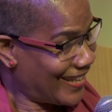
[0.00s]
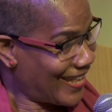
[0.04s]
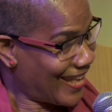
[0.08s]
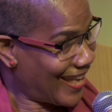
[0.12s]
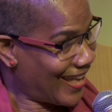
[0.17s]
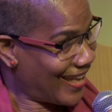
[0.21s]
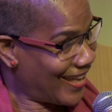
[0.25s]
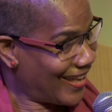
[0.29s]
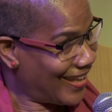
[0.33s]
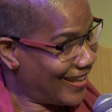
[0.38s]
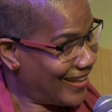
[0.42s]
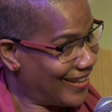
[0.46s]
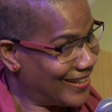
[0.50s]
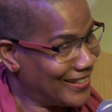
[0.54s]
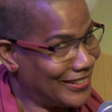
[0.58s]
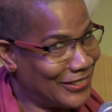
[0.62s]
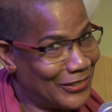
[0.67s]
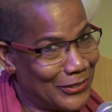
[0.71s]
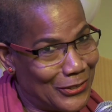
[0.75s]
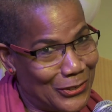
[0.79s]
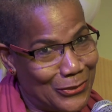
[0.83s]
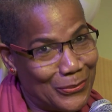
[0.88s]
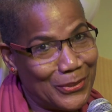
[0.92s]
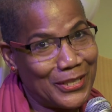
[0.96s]
Yeah,
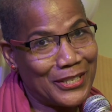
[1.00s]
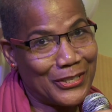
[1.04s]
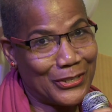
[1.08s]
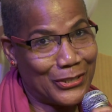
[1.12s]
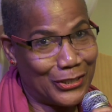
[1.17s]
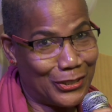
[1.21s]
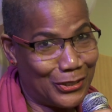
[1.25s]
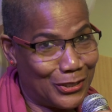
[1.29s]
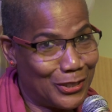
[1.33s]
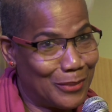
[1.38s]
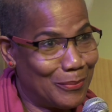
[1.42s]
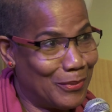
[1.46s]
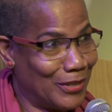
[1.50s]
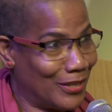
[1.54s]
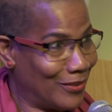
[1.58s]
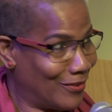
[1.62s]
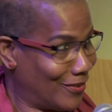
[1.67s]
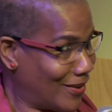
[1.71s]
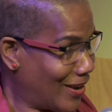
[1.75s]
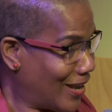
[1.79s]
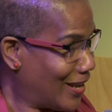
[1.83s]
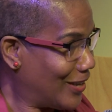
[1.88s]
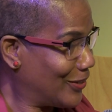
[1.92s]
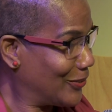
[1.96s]
it's always good to be
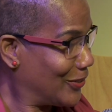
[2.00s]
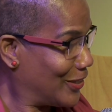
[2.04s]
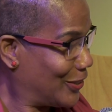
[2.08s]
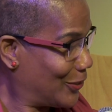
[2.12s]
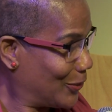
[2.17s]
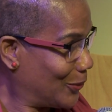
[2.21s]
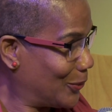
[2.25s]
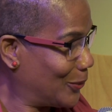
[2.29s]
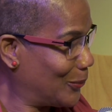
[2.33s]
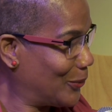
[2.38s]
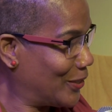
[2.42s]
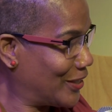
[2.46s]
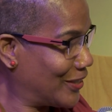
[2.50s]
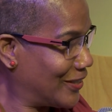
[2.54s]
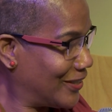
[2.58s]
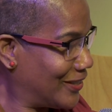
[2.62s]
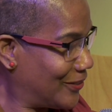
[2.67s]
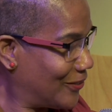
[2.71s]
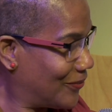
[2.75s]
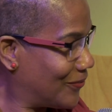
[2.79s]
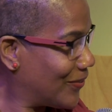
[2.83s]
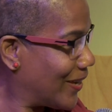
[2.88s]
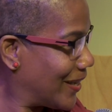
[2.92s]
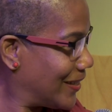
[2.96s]
around. It's always
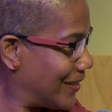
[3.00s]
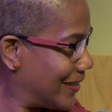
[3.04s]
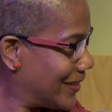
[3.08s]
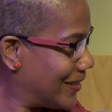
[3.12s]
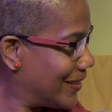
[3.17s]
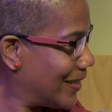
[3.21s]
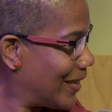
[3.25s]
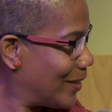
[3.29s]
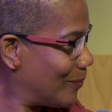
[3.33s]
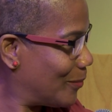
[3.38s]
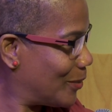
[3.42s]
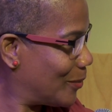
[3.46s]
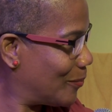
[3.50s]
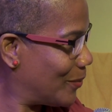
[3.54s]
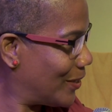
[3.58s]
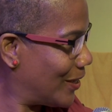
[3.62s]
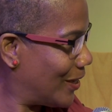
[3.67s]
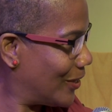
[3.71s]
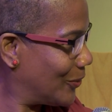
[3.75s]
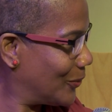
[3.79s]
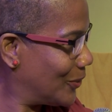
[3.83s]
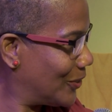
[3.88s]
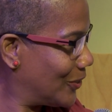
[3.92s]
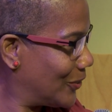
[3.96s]
good to find the time to
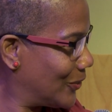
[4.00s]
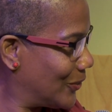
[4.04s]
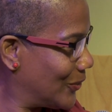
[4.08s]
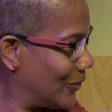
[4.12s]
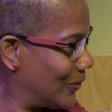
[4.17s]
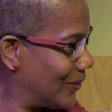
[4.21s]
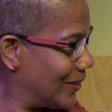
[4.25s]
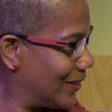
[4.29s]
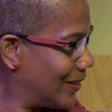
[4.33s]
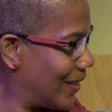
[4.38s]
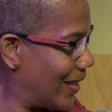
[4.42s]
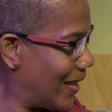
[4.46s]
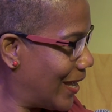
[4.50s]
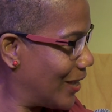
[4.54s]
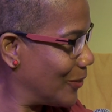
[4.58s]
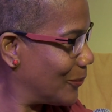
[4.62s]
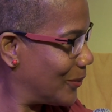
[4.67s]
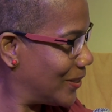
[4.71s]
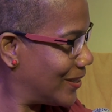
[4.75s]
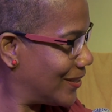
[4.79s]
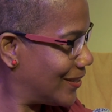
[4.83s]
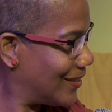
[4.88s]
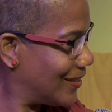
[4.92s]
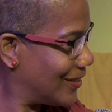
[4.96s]
be out to hang
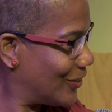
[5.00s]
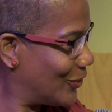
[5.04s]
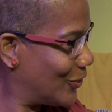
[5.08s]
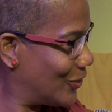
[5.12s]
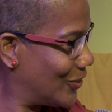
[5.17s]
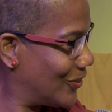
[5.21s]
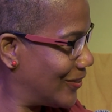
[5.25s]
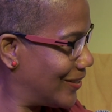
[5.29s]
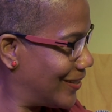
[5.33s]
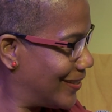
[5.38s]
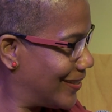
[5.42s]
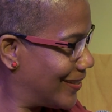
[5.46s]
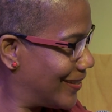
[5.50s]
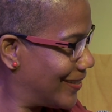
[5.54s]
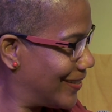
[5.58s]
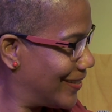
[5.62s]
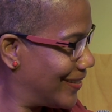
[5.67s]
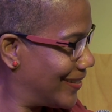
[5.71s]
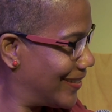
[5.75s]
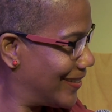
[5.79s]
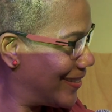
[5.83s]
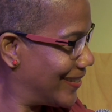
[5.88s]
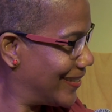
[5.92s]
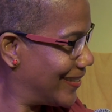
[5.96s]
with the sisters.
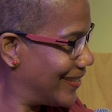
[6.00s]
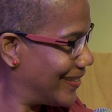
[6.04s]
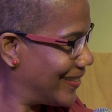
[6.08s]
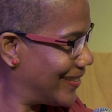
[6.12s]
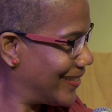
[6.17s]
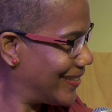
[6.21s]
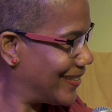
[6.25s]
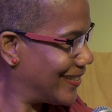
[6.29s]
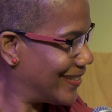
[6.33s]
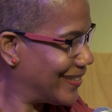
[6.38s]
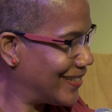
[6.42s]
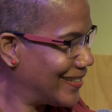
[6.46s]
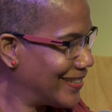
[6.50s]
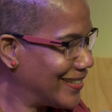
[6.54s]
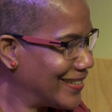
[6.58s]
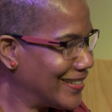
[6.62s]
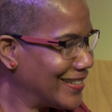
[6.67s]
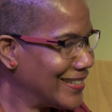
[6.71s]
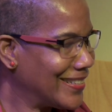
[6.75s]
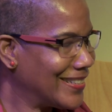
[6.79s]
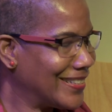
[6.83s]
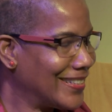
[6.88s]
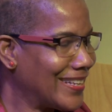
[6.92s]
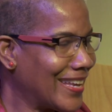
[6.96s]

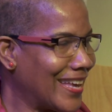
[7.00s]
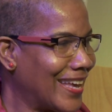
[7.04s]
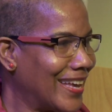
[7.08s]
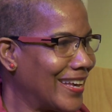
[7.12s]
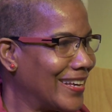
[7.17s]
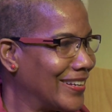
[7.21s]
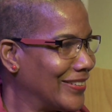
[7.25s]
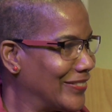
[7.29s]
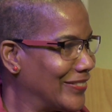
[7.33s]
Yeah.